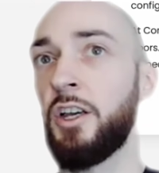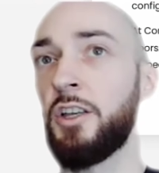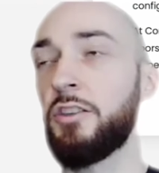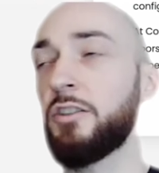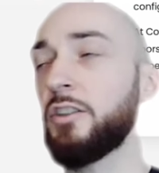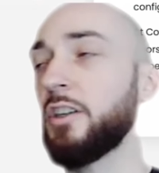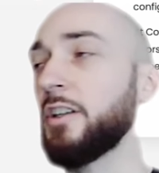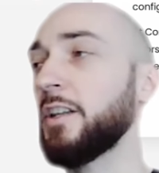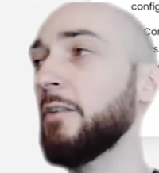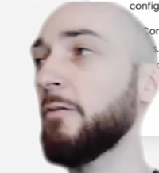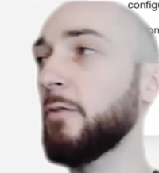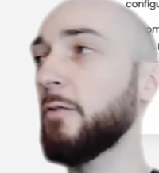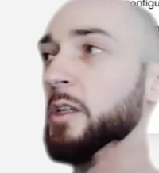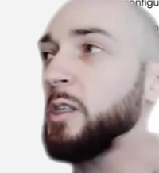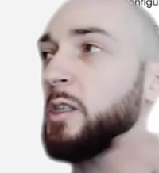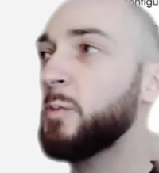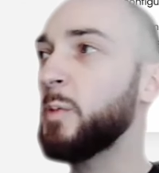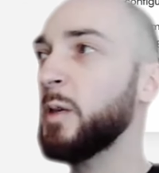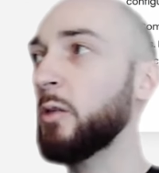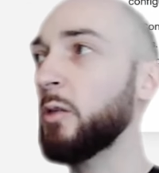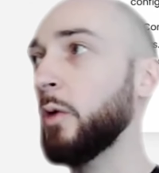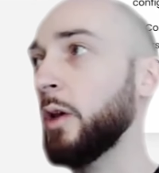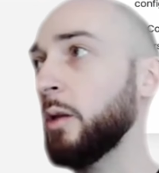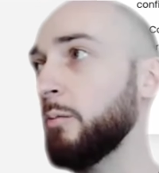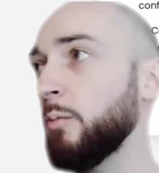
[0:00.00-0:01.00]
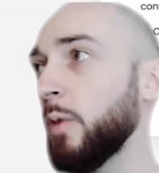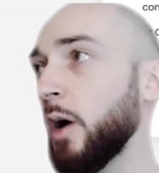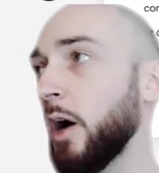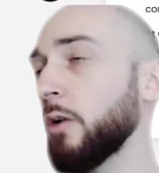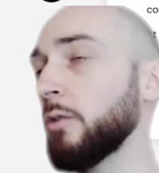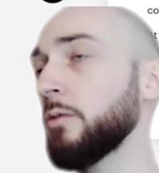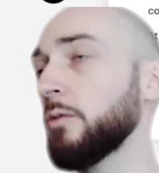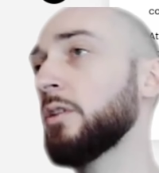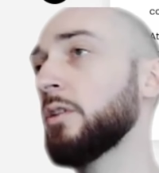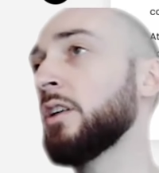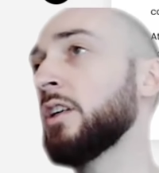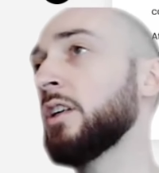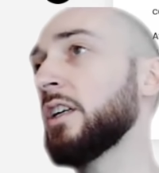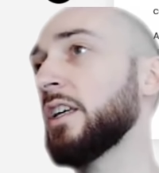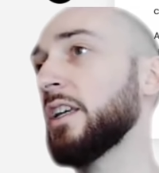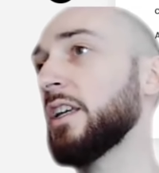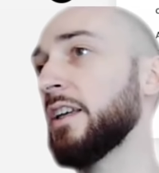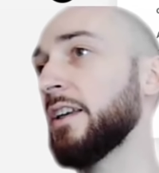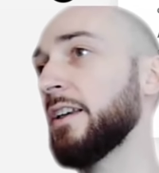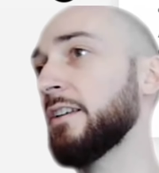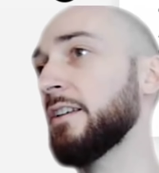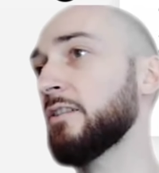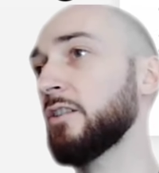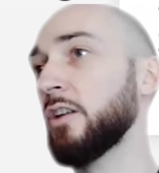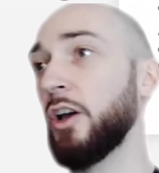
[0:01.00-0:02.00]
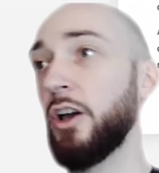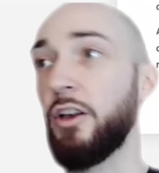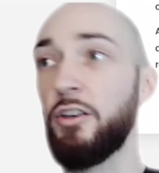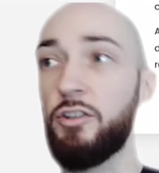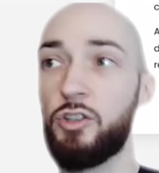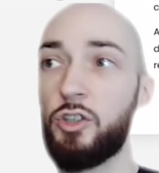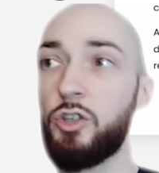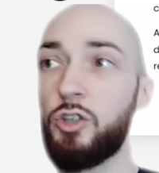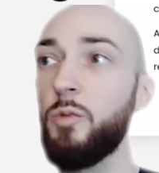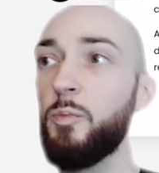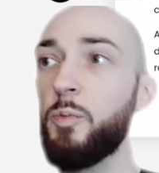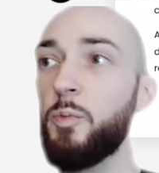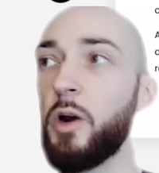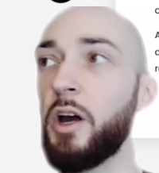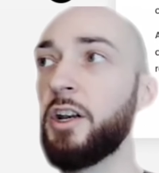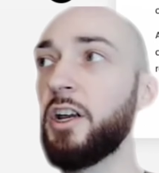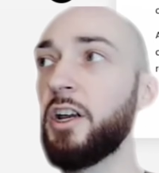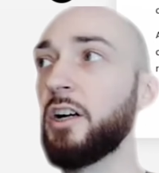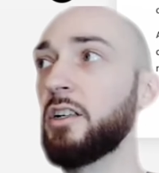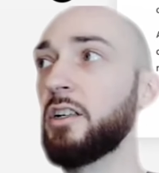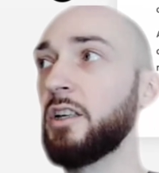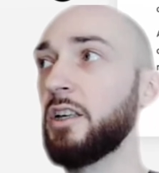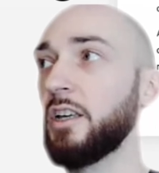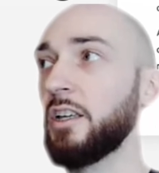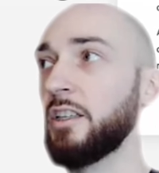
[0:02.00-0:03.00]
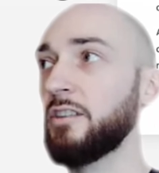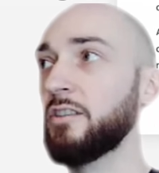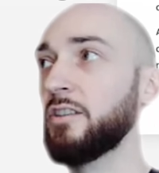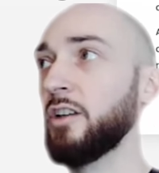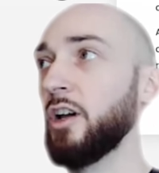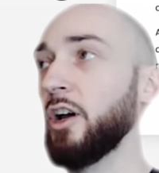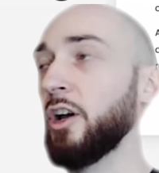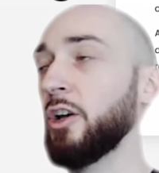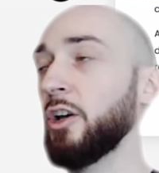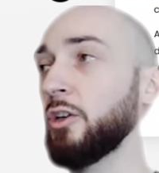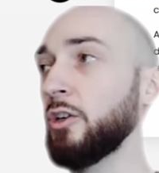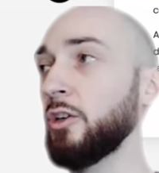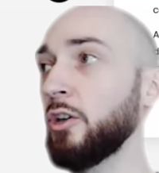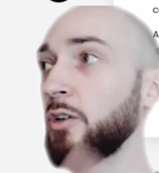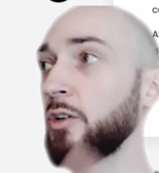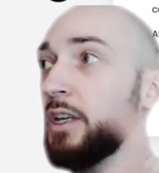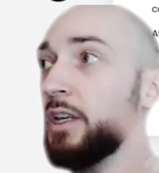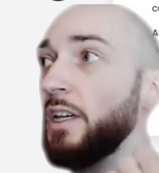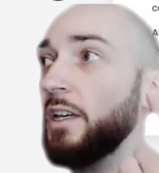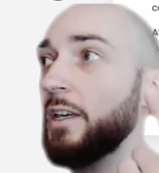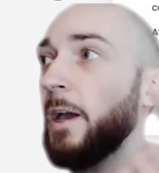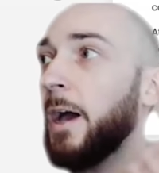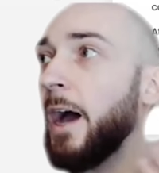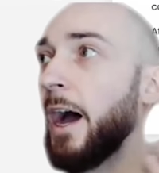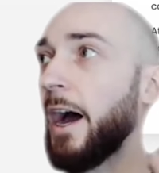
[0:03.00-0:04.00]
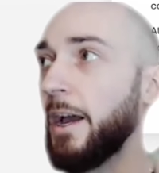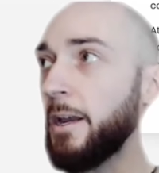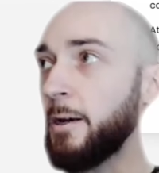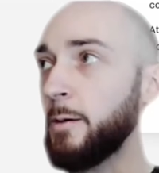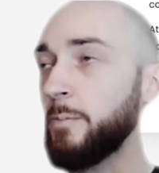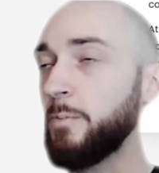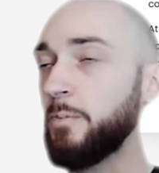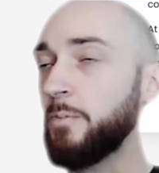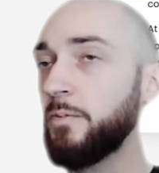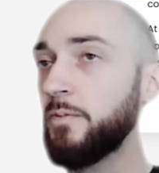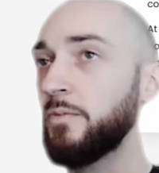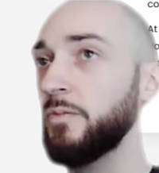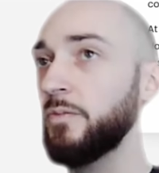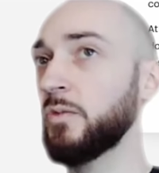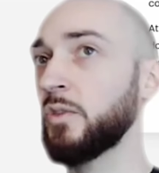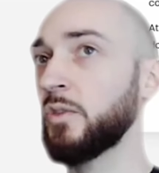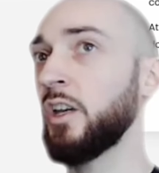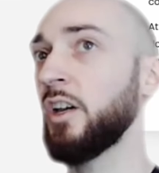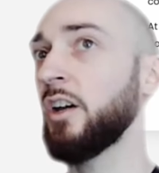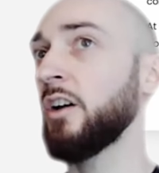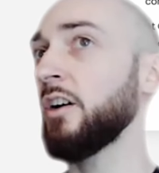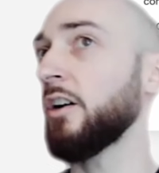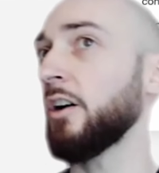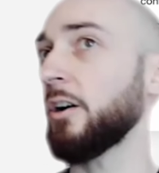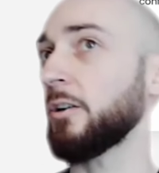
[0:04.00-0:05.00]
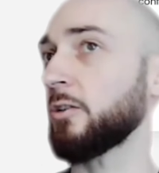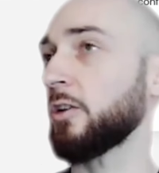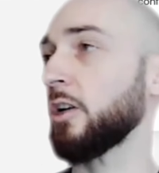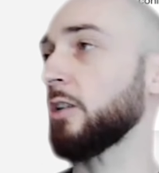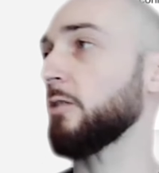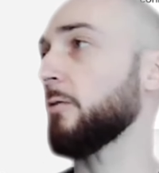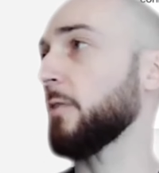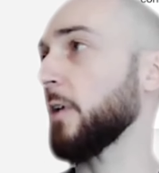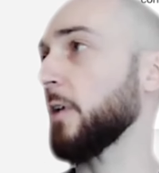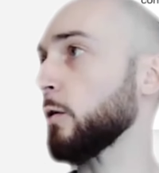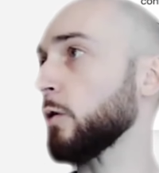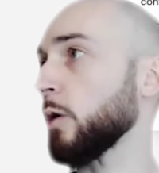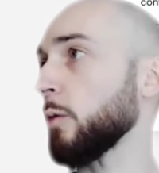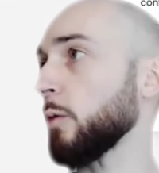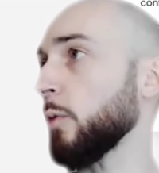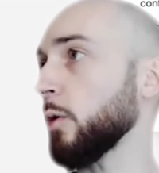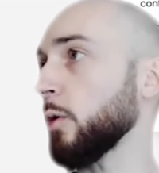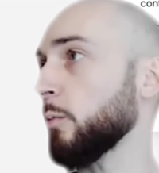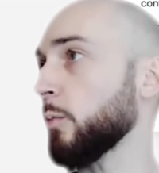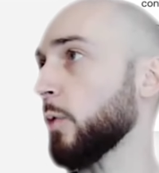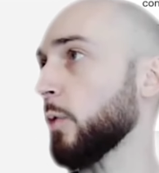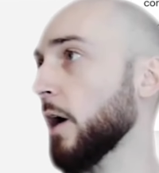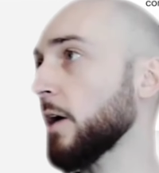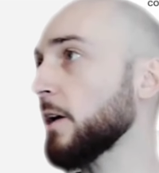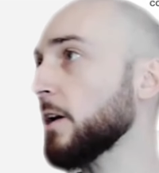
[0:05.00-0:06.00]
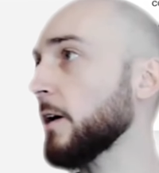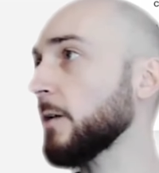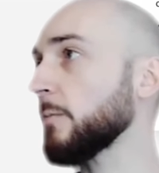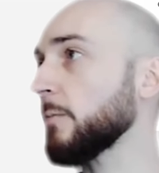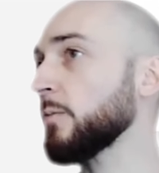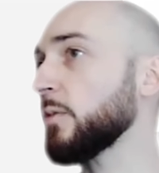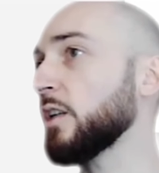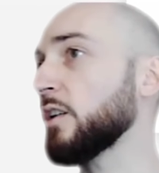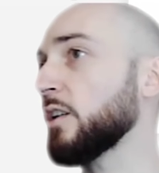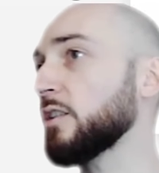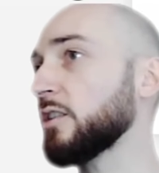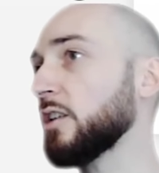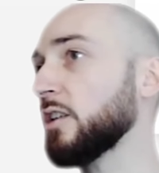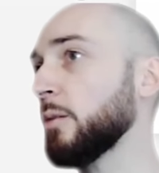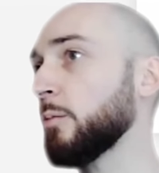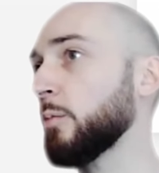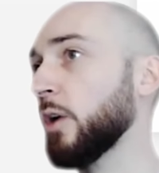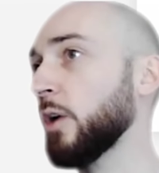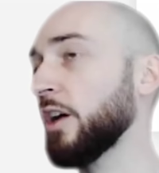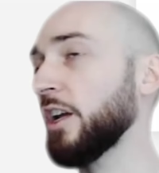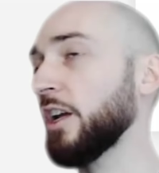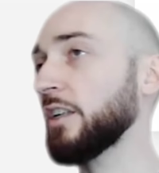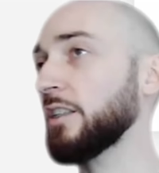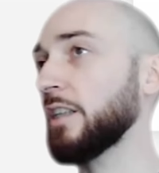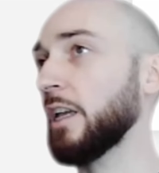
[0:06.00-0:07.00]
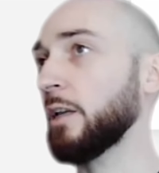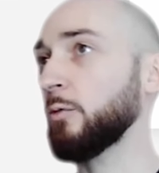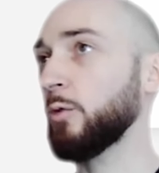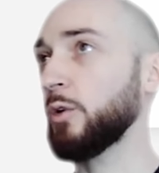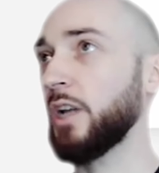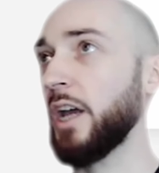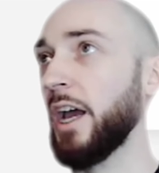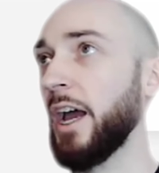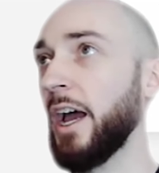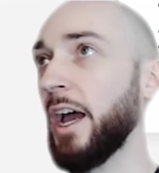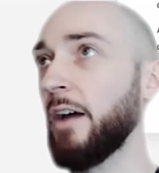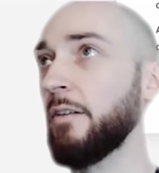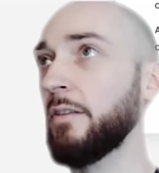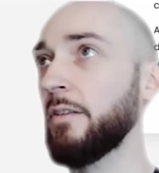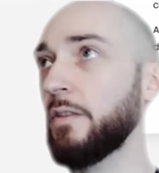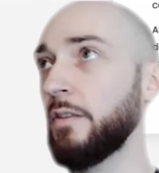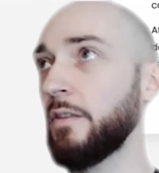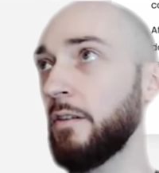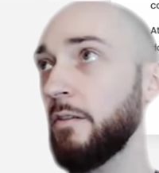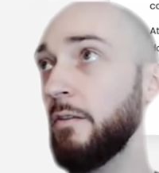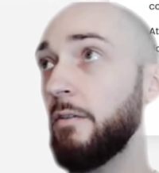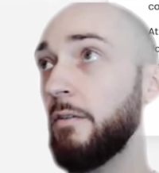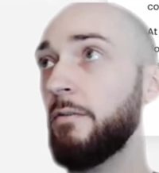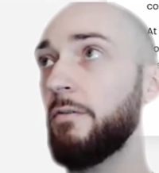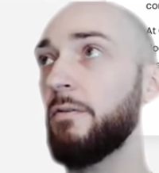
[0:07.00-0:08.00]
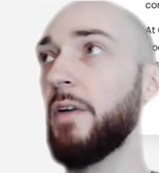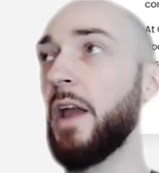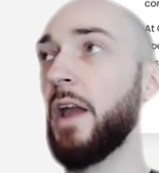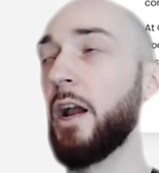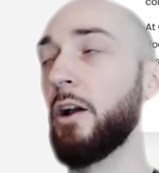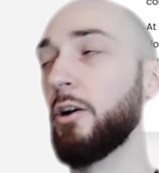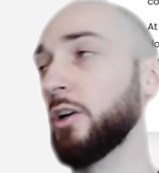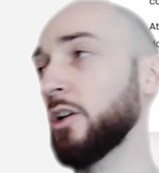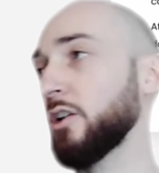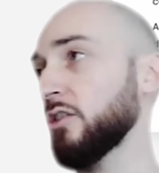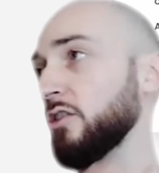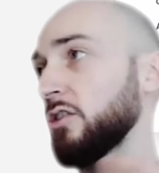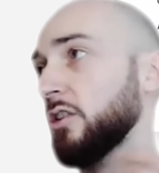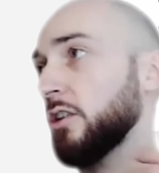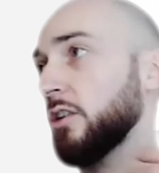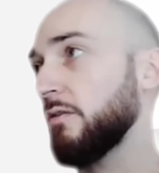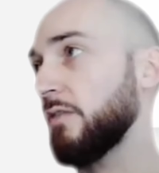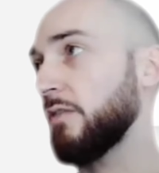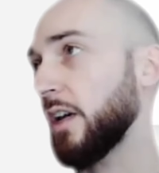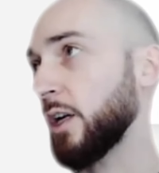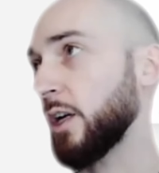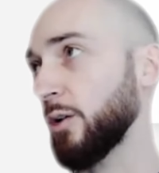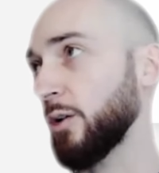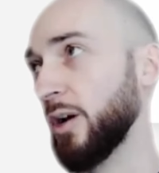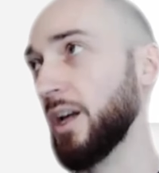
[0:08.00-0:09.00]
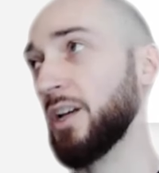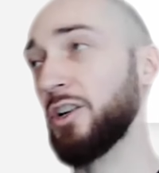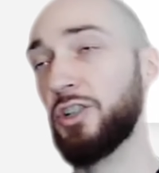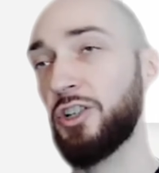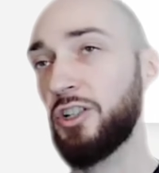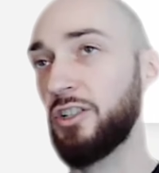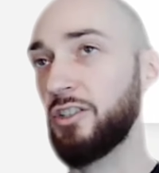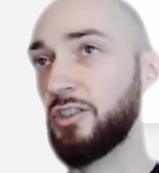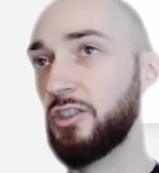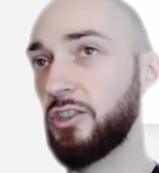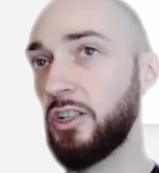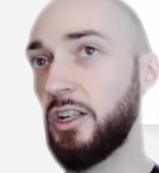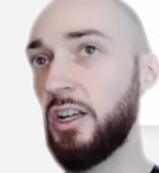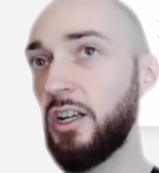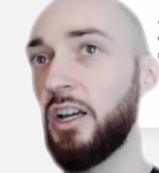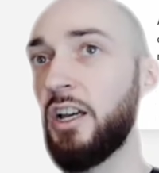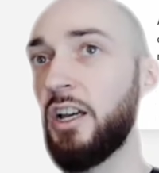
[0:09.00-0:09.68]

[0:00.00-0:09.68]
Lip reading: The difference between both is a SKU product, it's a unique item. A configurable product is a product that would have various configurations,